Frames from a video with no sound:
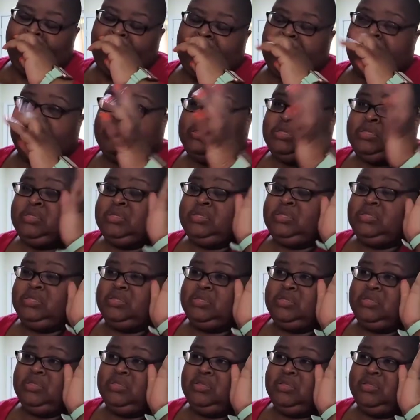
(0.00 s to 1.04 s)
Because
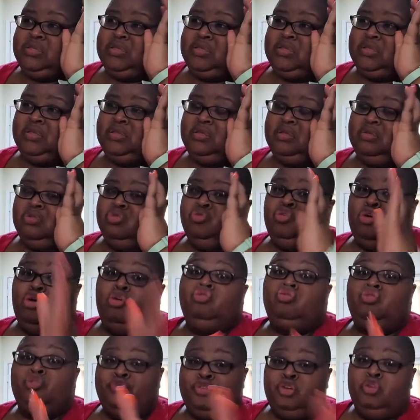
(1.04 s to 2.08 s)

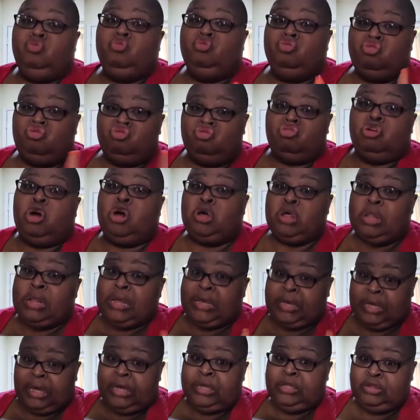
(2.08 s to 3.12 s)
those of you who struggle
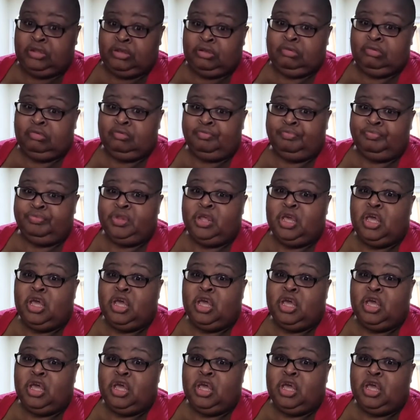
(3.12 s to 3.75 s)
like I do,